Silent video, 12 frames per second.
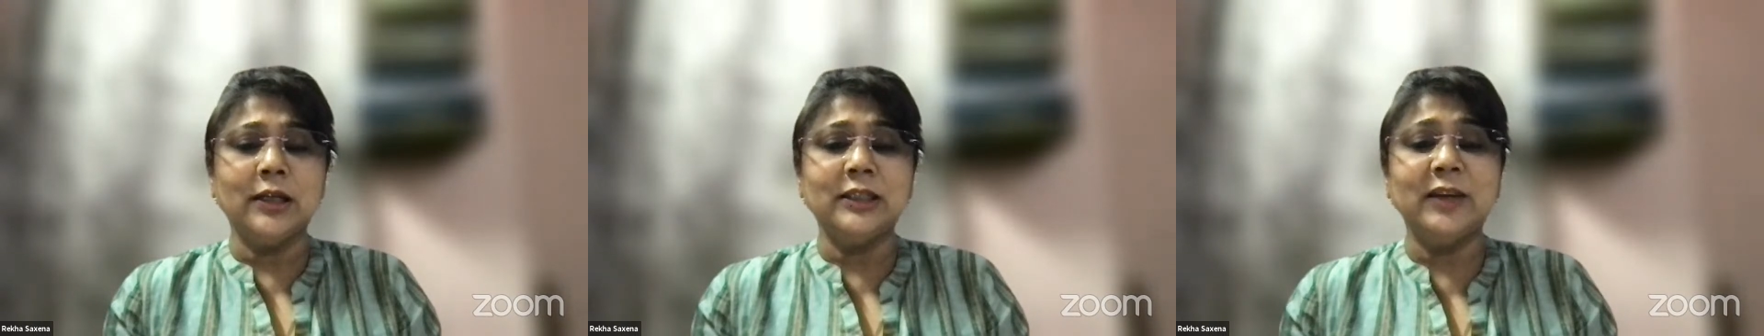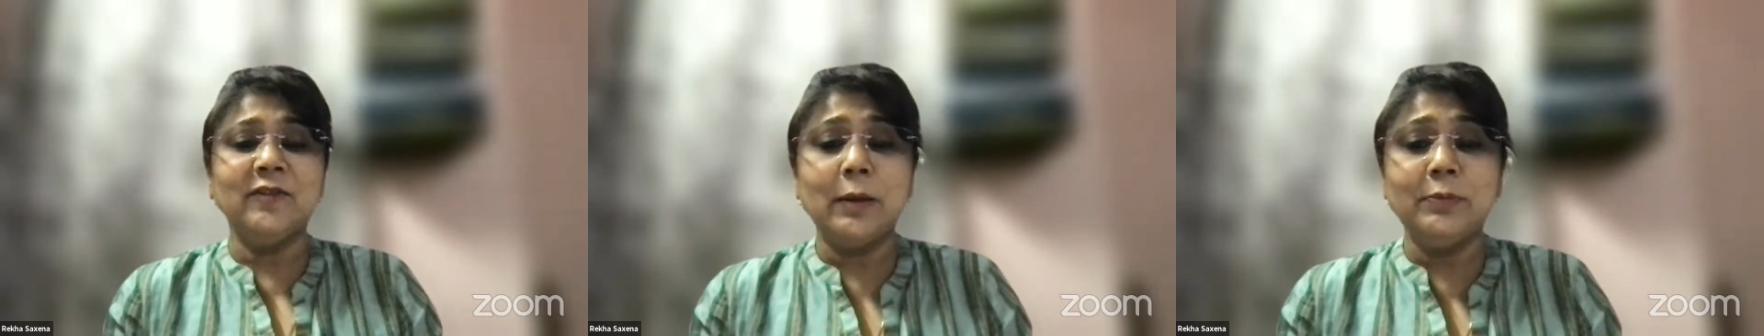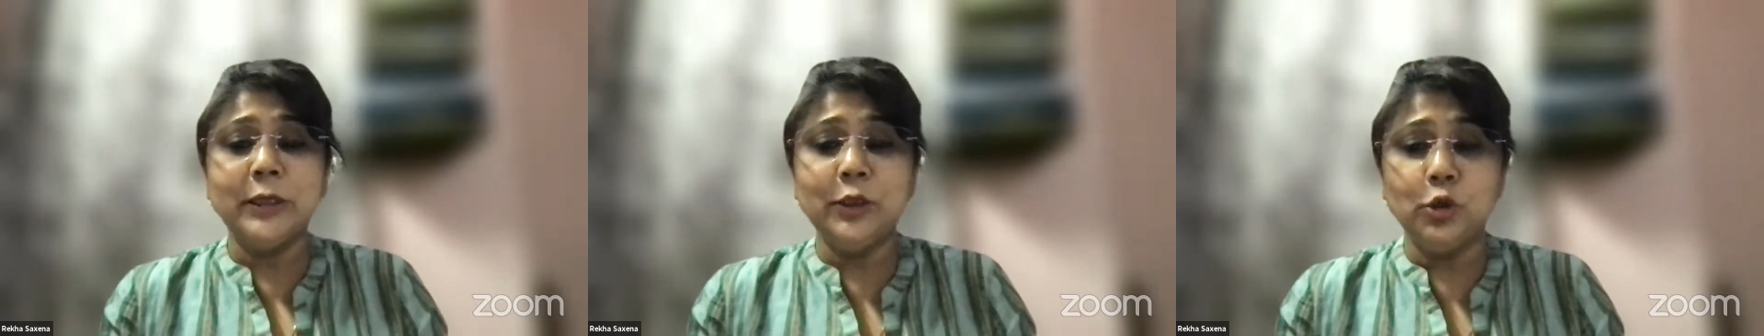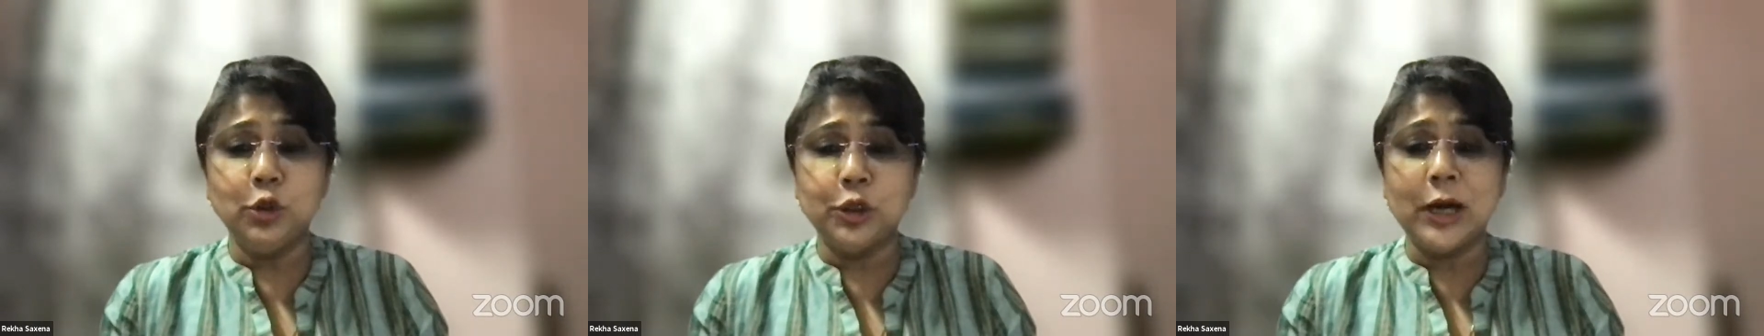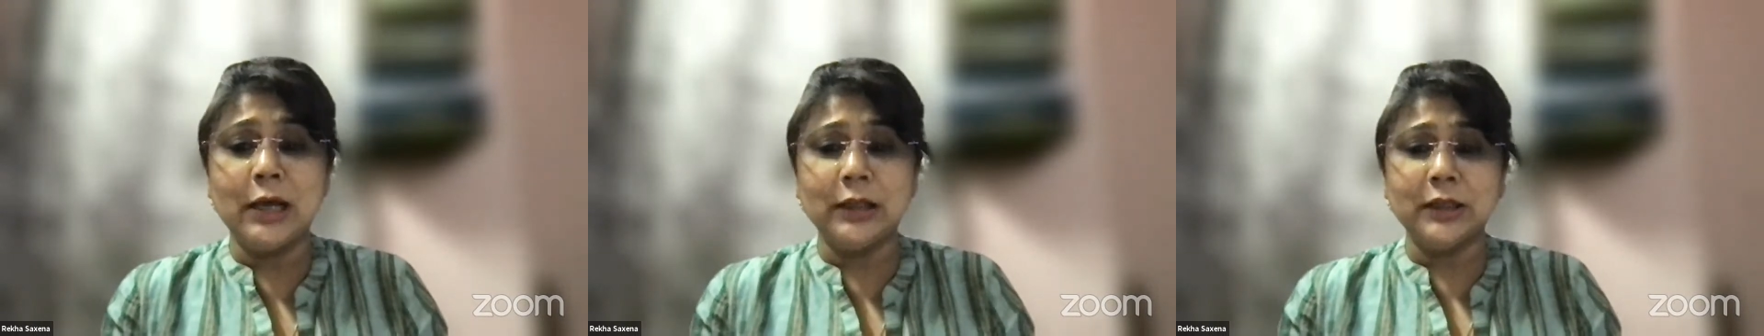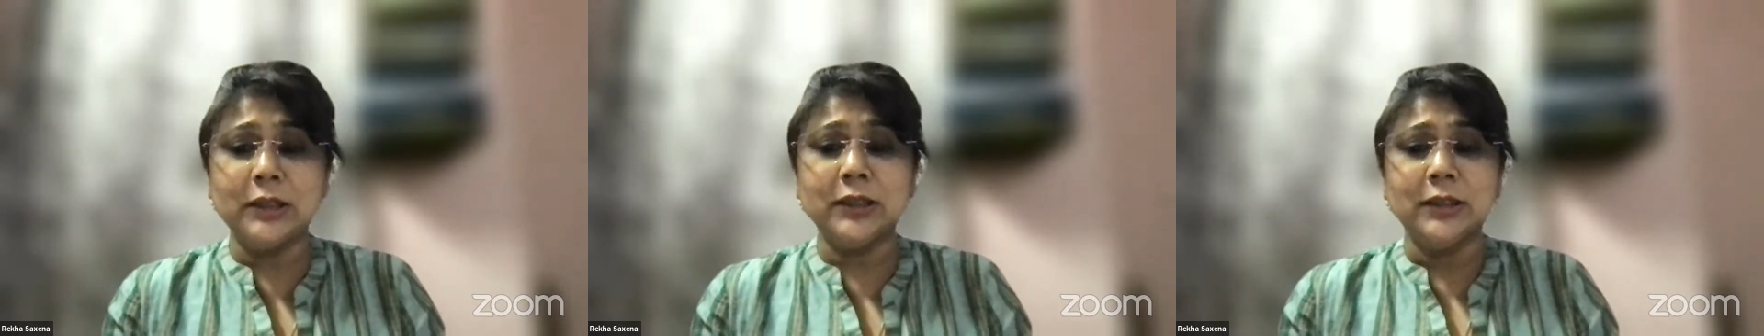developed in
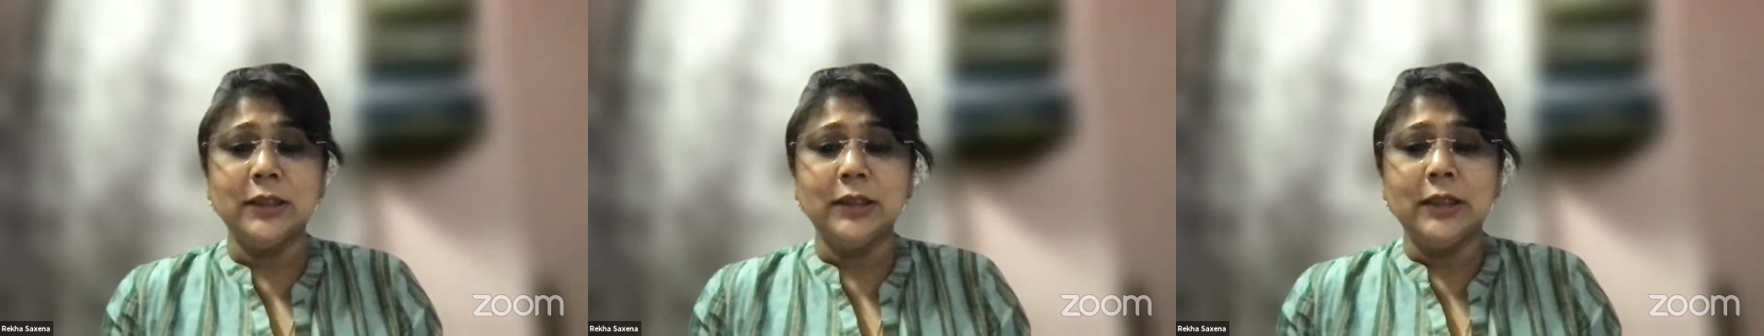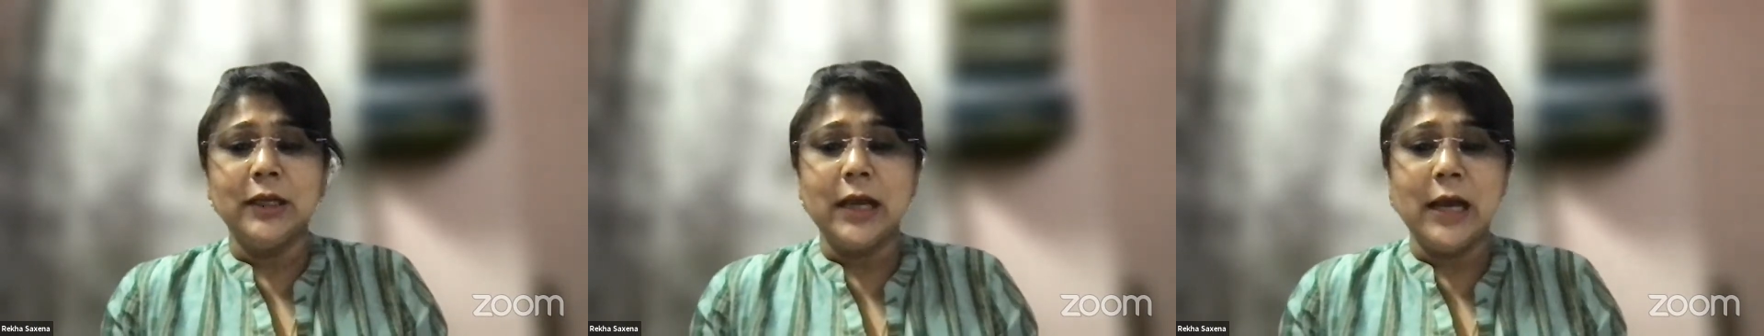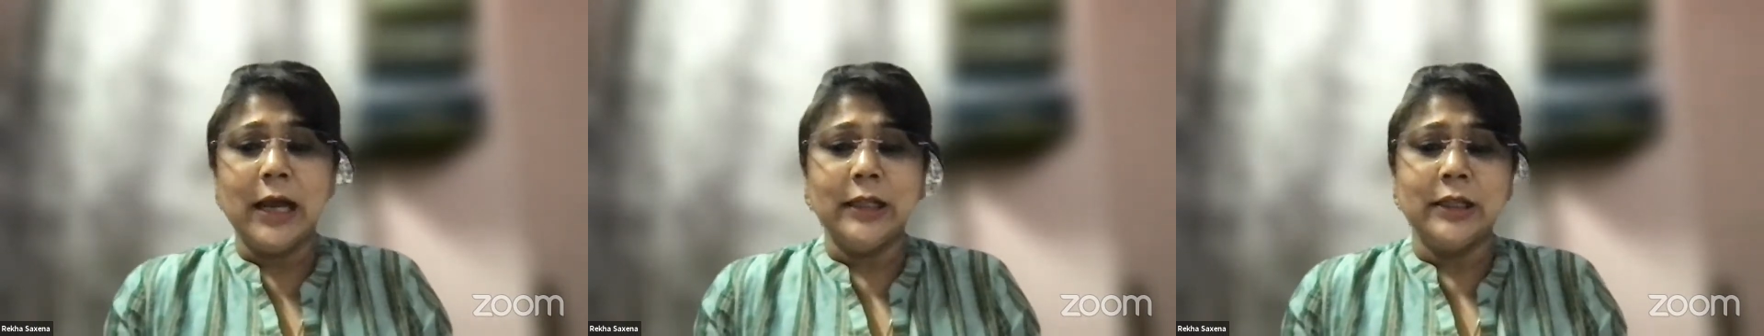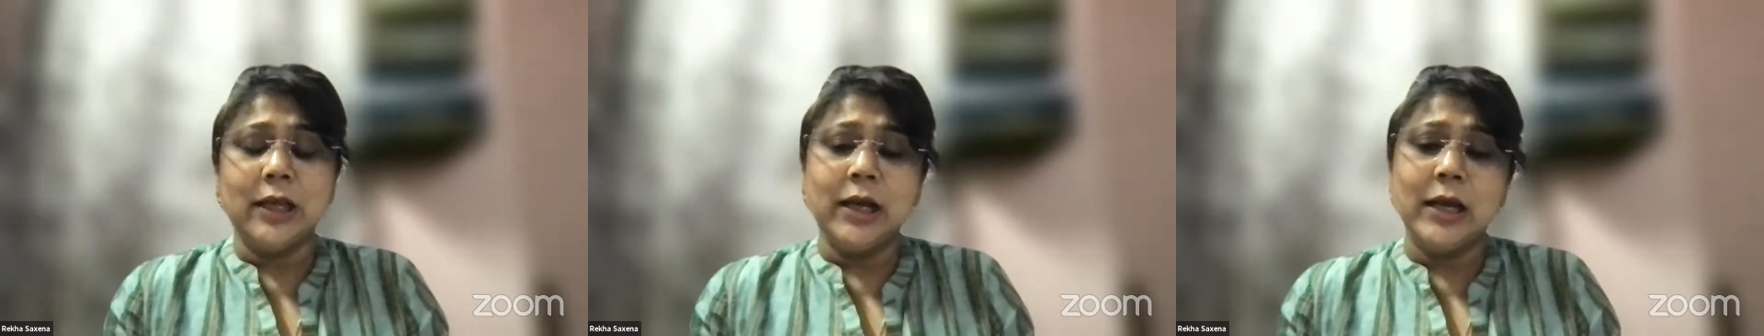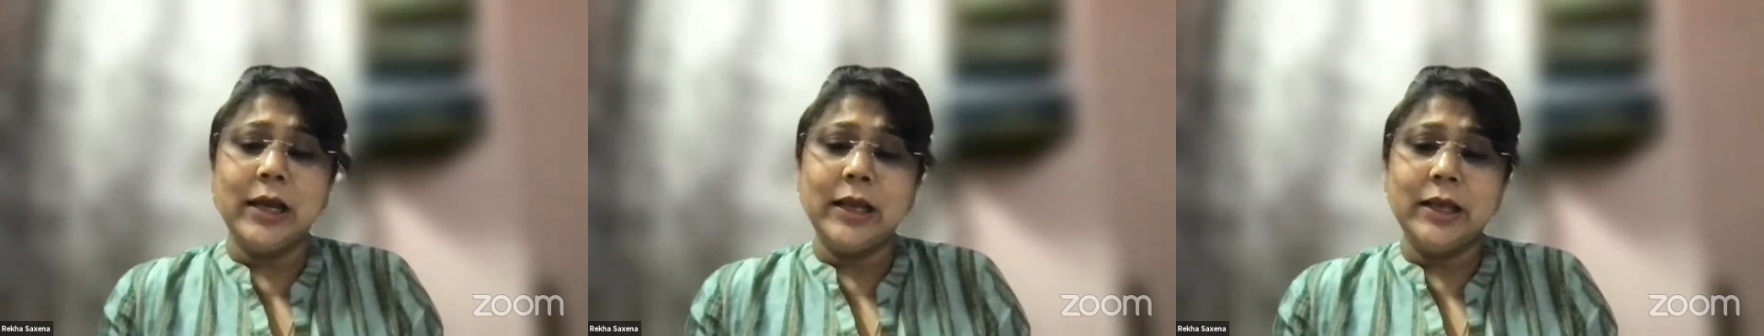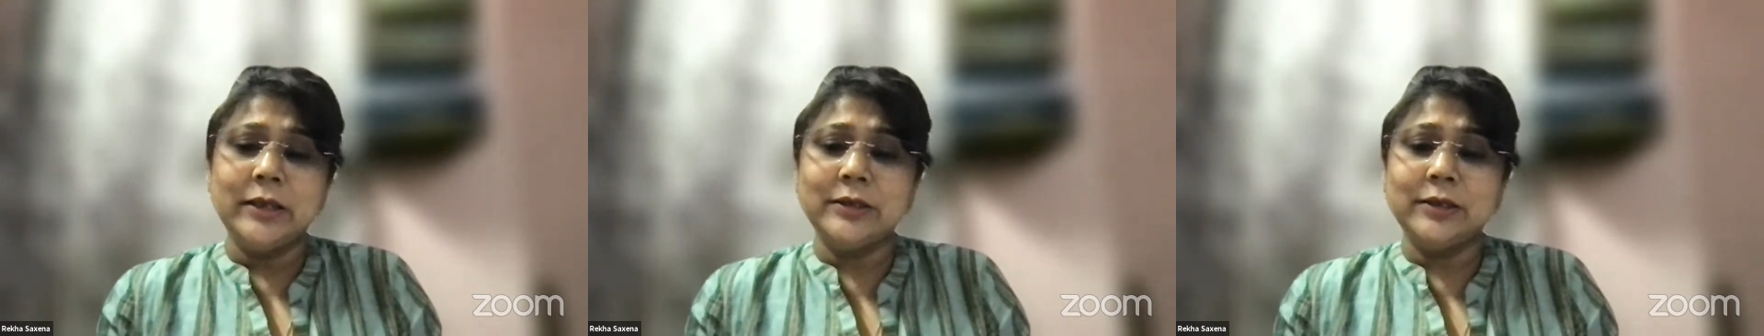Gujarat and
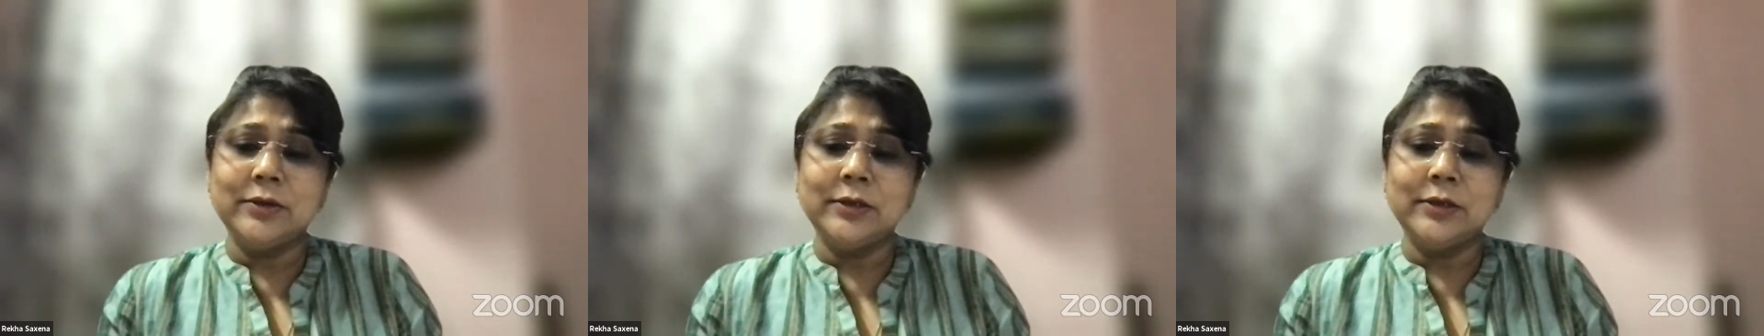as a